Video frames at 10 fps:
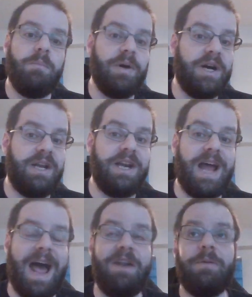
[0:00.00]
but
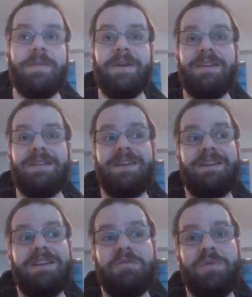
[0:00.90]
I don't think that
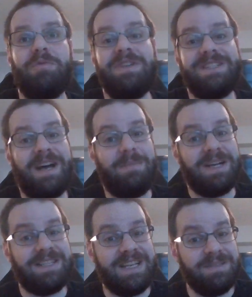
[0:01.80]
he'll be released.
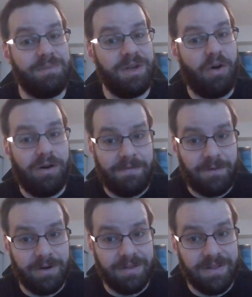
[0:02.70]
Hamas hasn't been
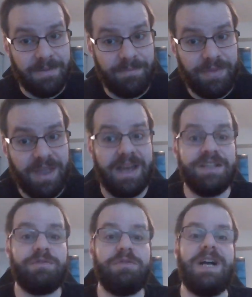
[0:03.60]
offering them, and
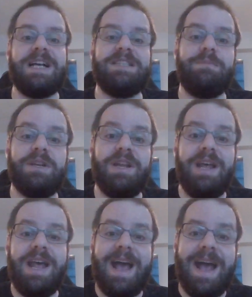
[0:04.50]
Israel has been
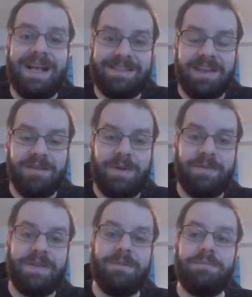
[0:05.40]
asking
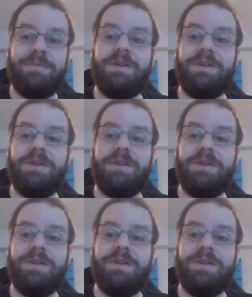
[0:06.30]
about them.